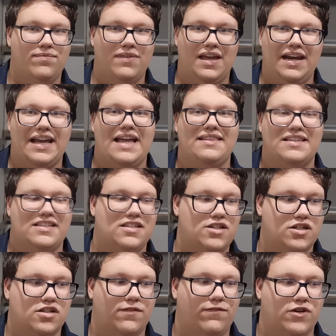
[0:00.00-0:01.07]
And again, this is
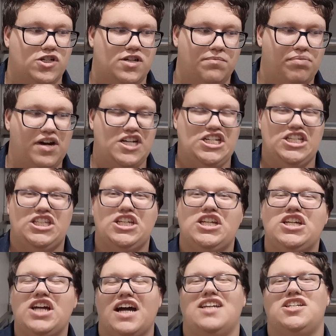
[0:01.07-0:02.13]
just a first impressions,
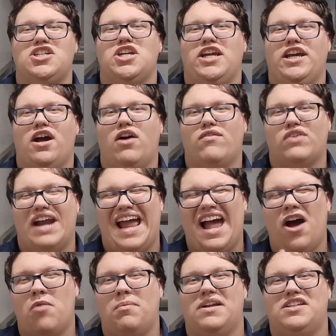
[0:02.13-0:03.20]
gushing over
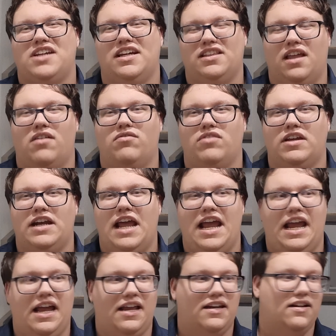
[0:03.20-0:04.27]
how much I love it,
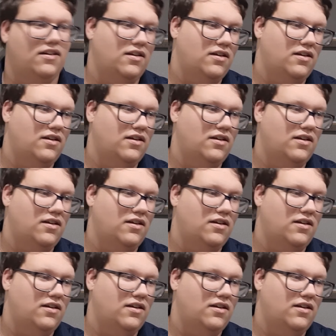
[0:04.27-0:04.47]
and